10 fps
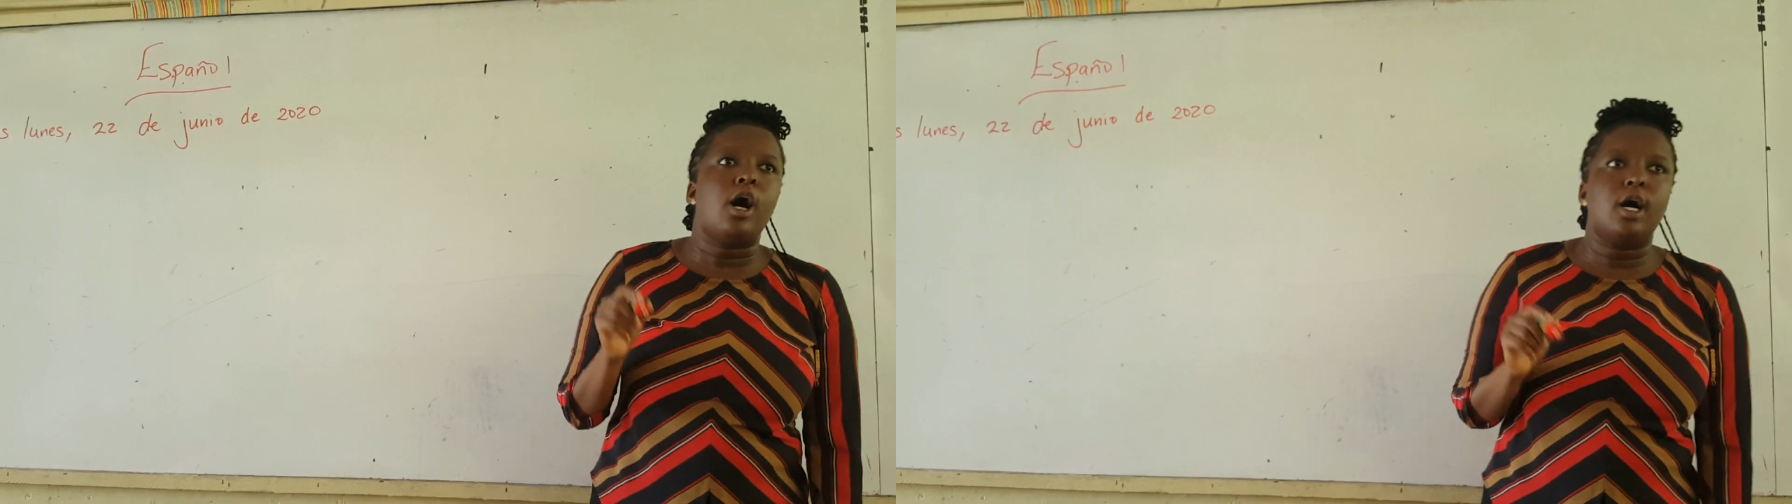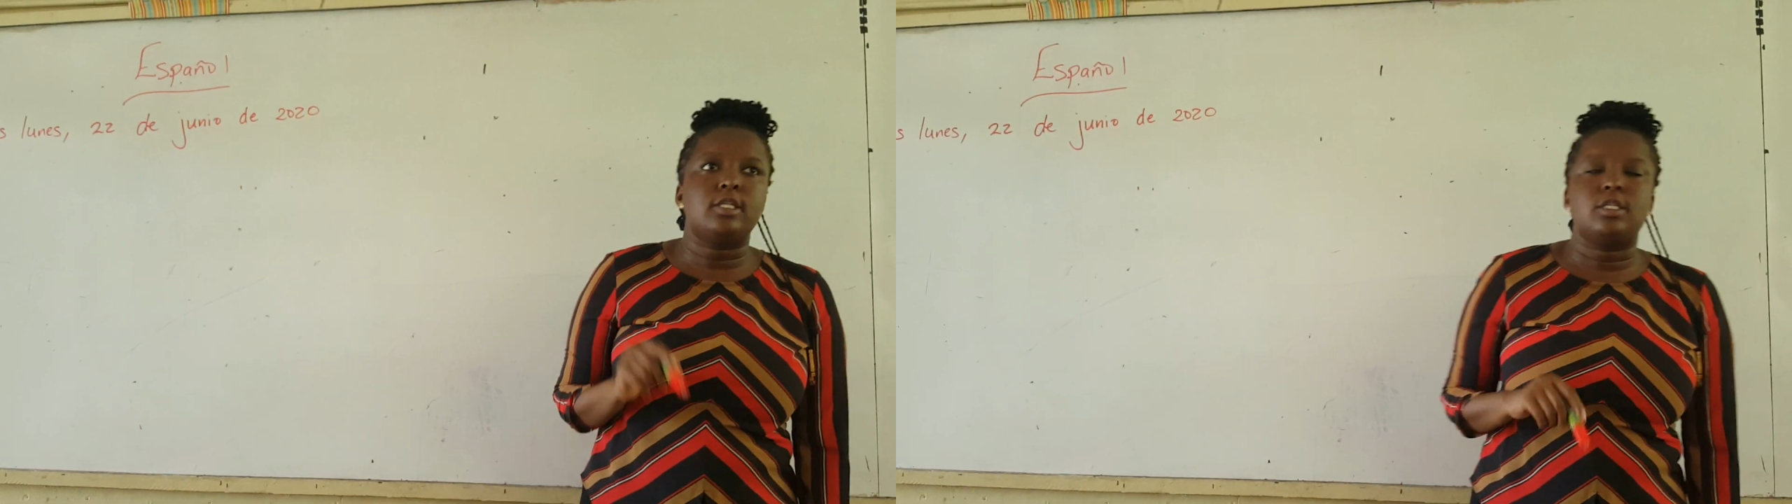
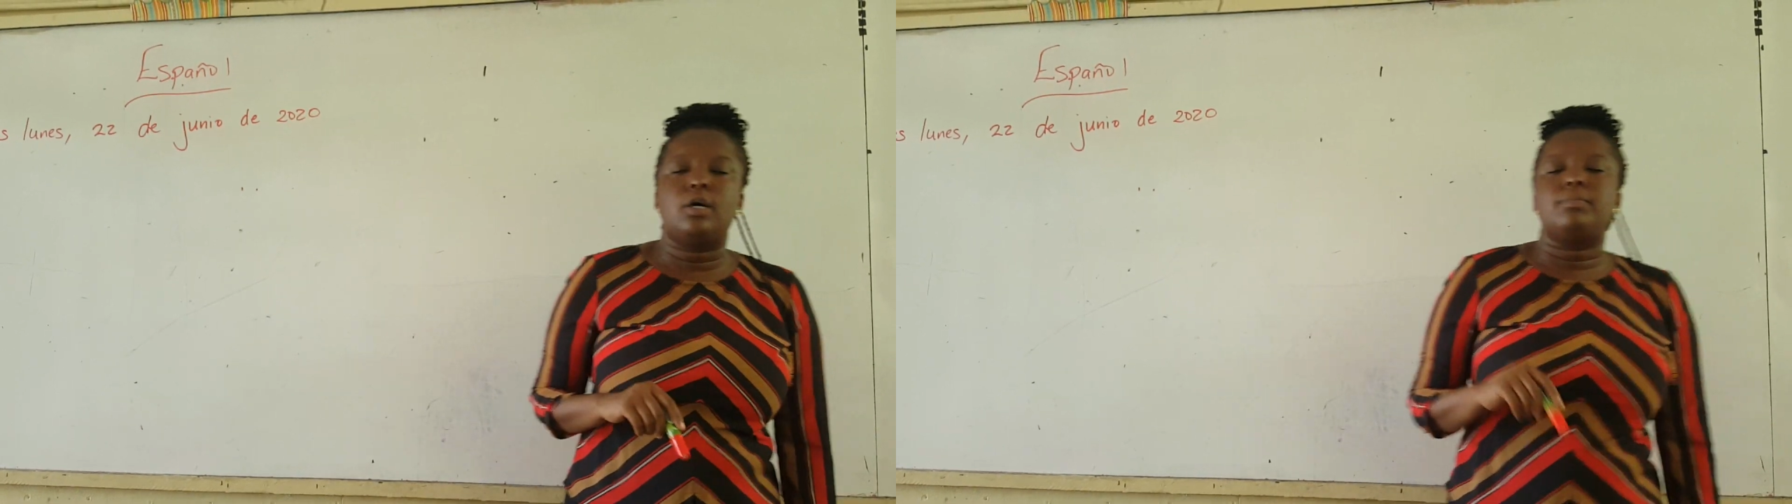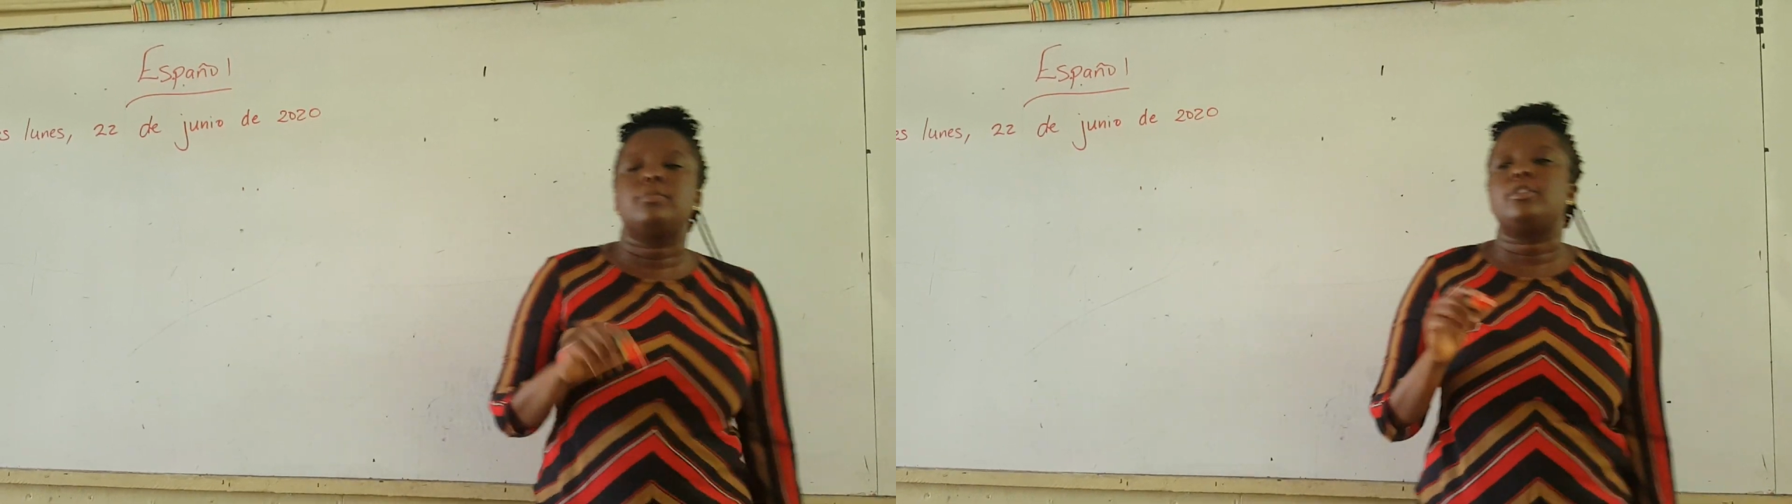
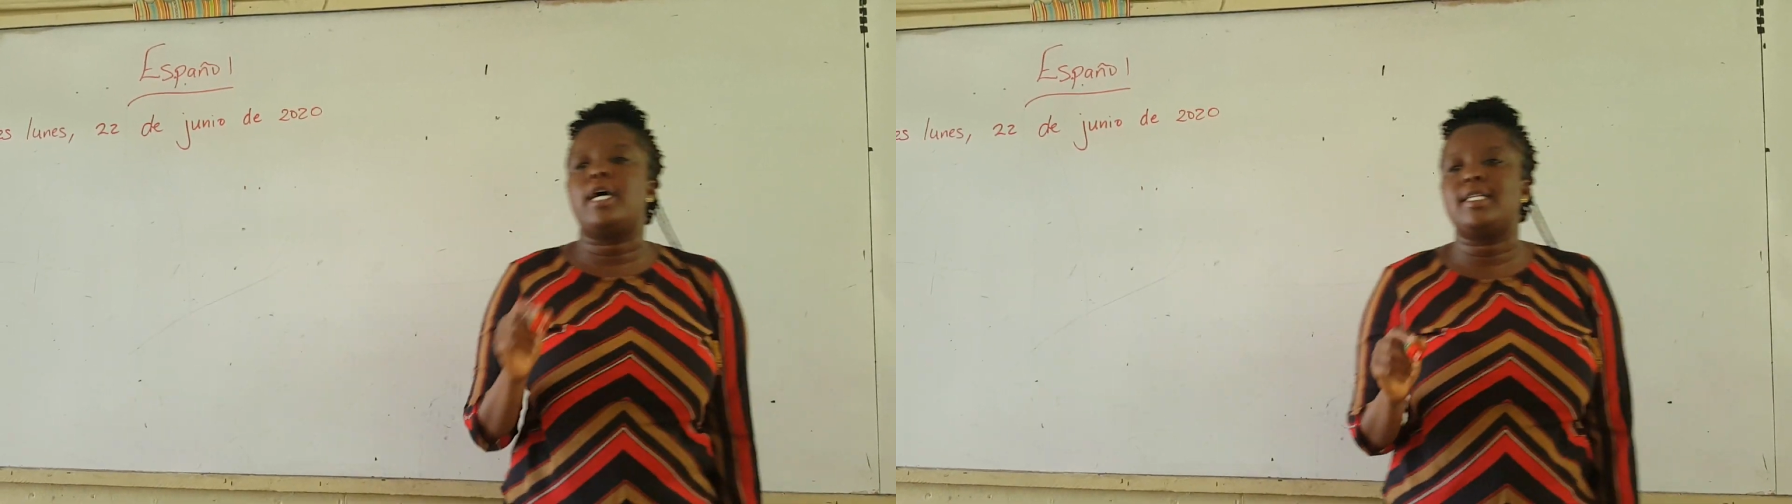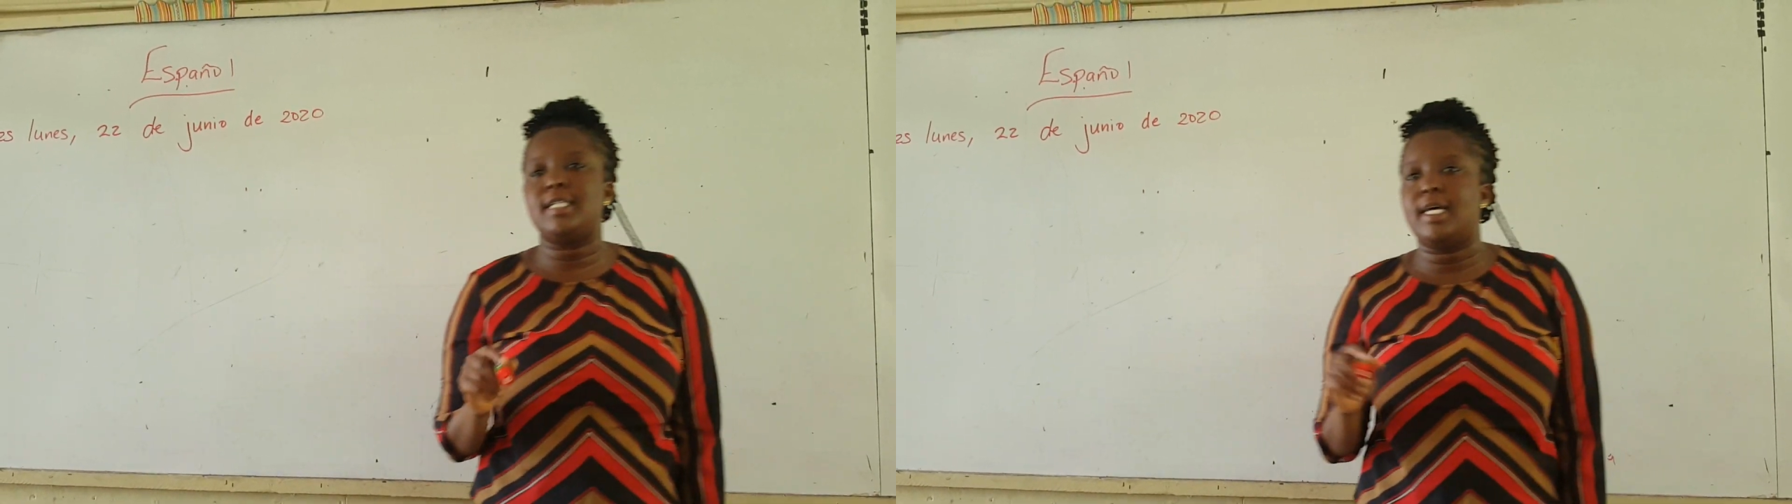Awesome.
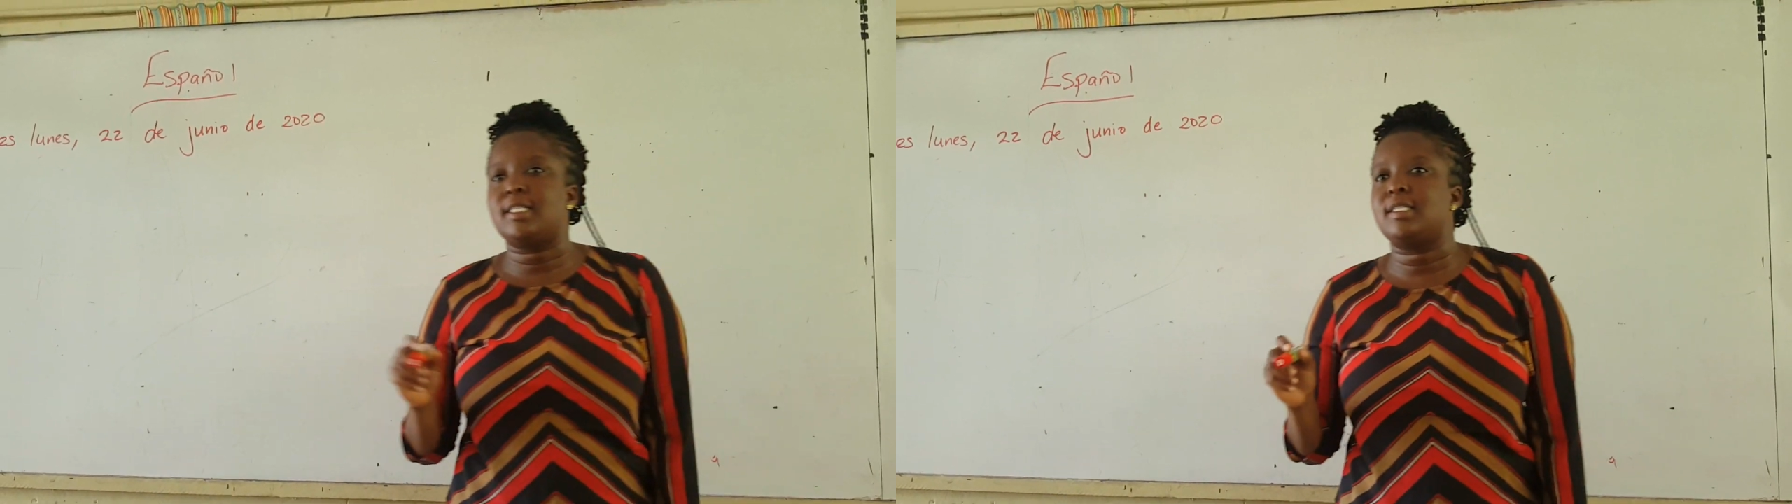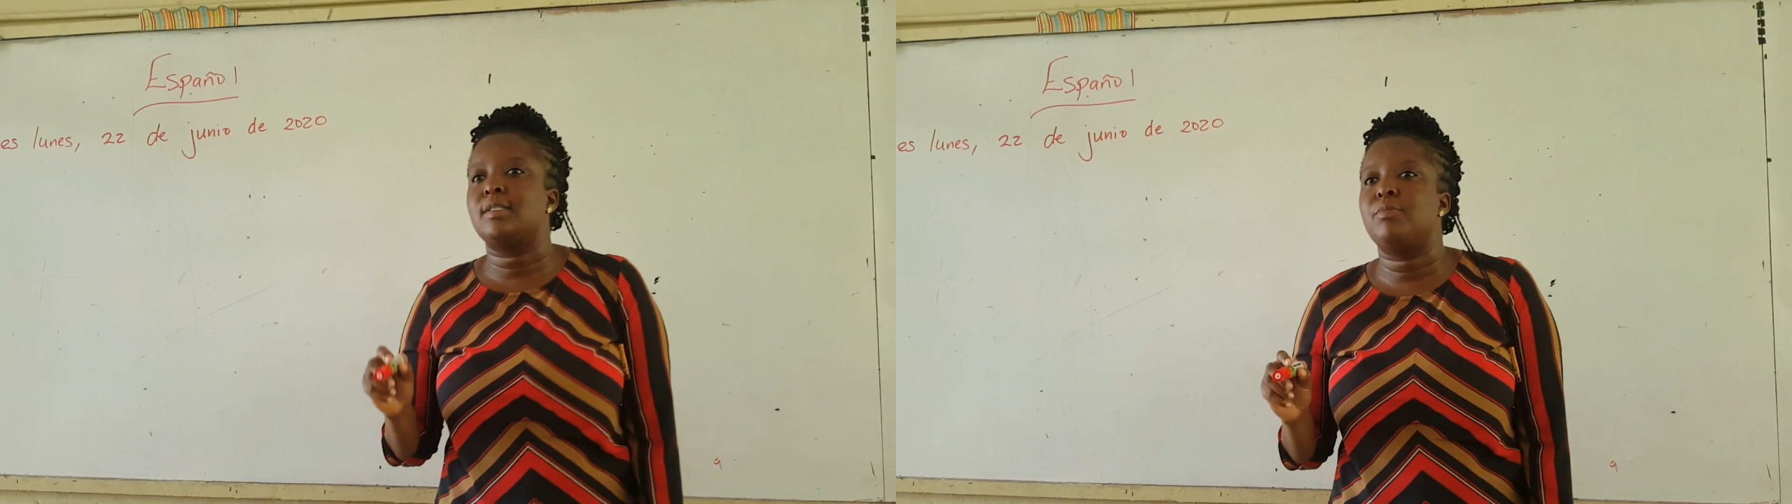
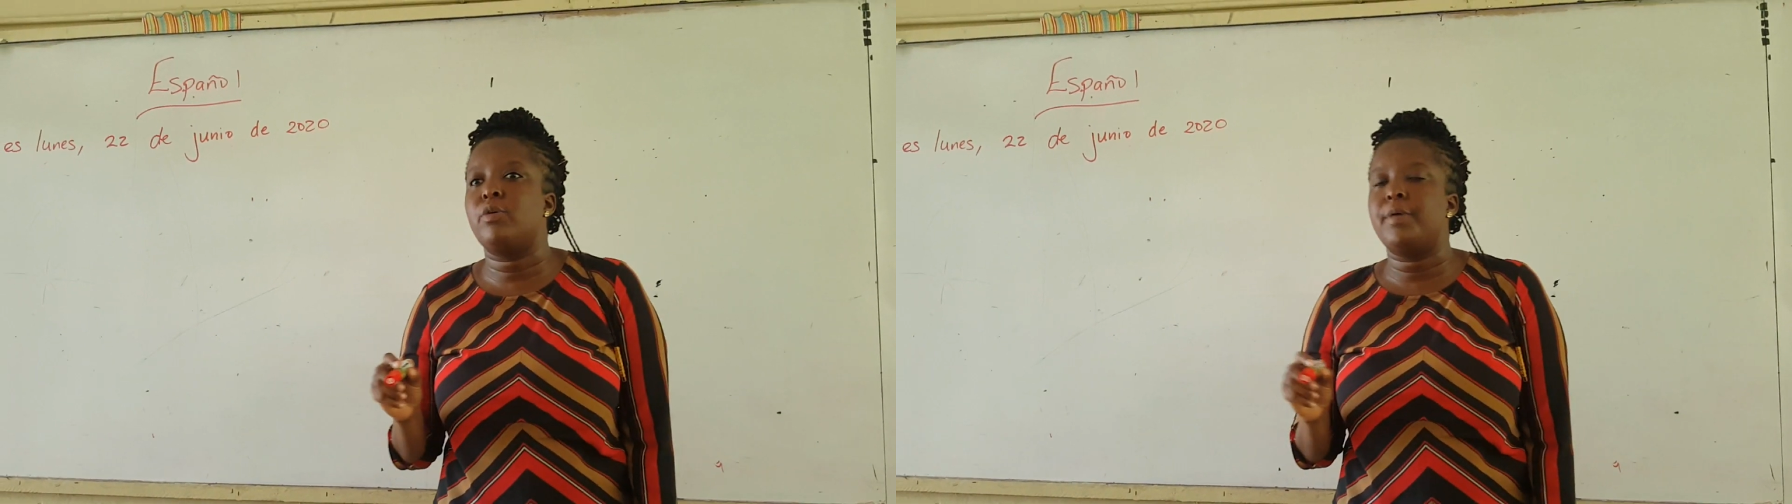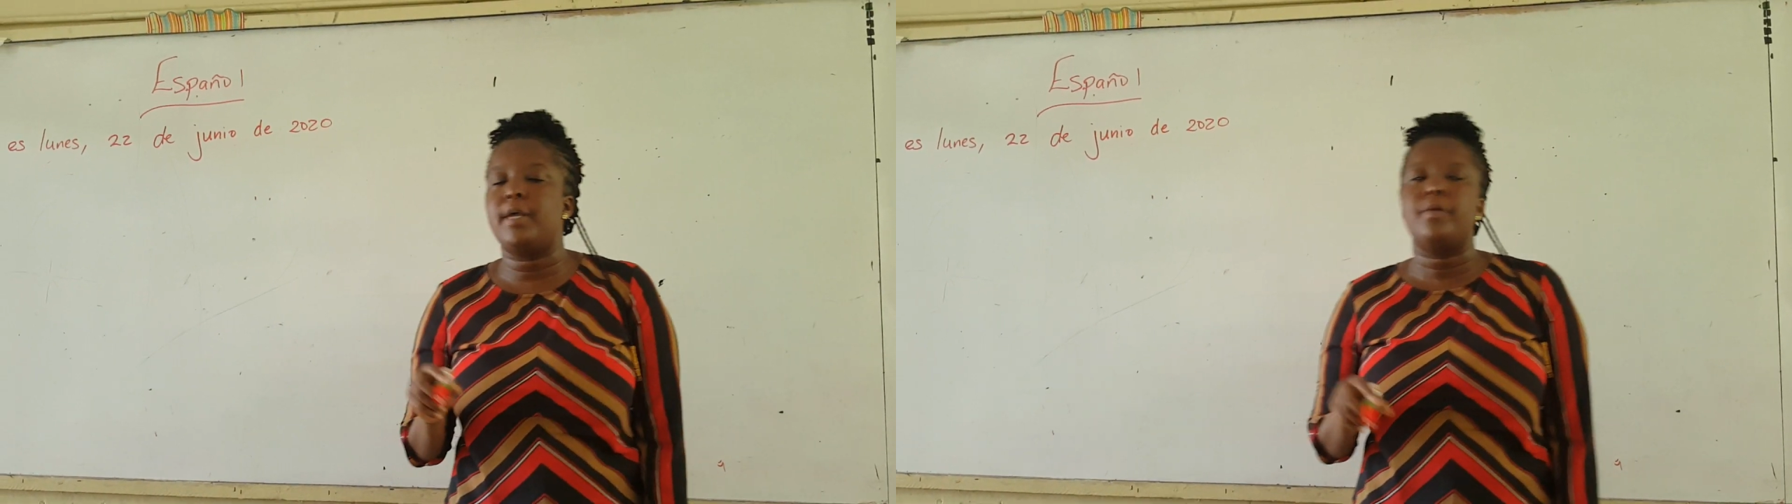Gracias.
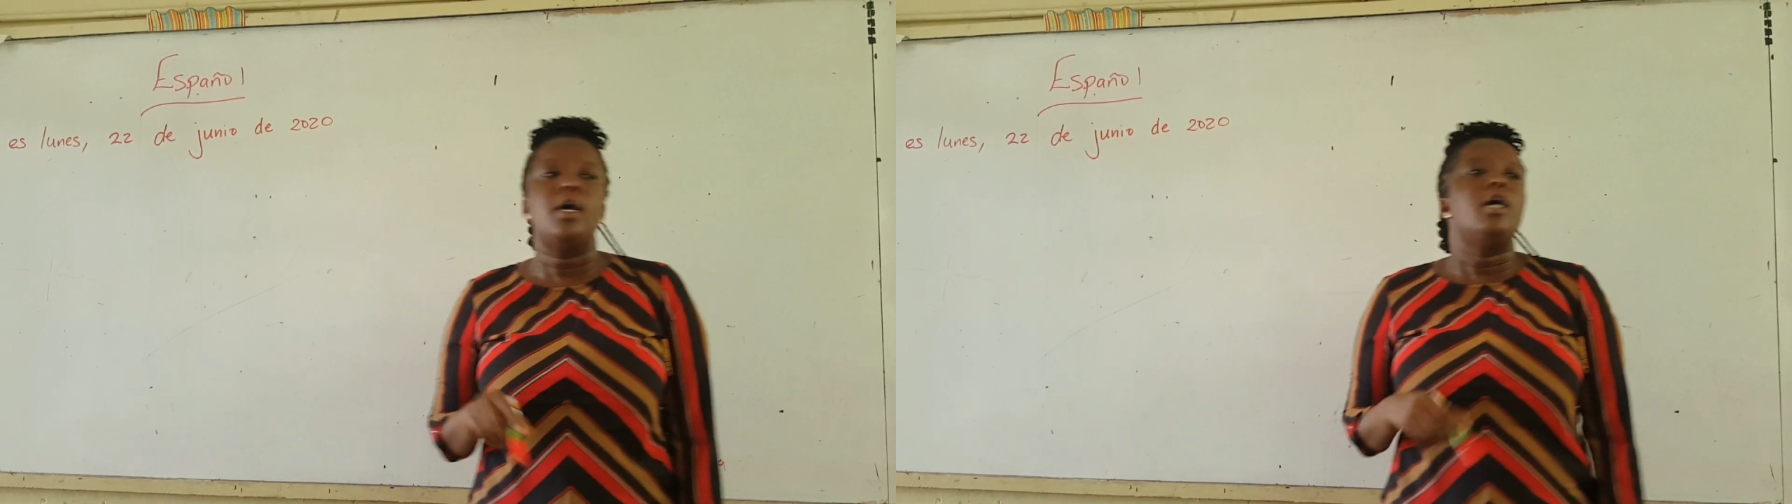Muy bien.